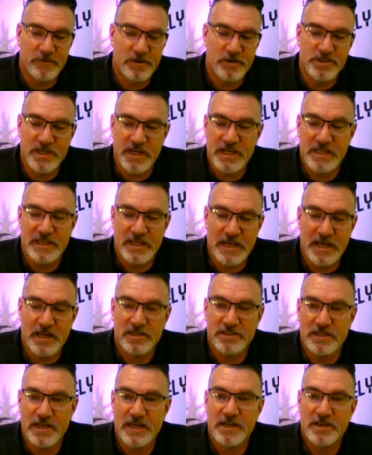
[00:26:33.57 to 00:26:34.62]
and if there's anything
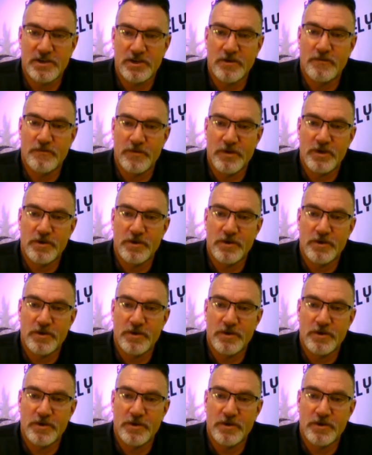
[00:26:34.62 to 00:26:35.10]
else i can do for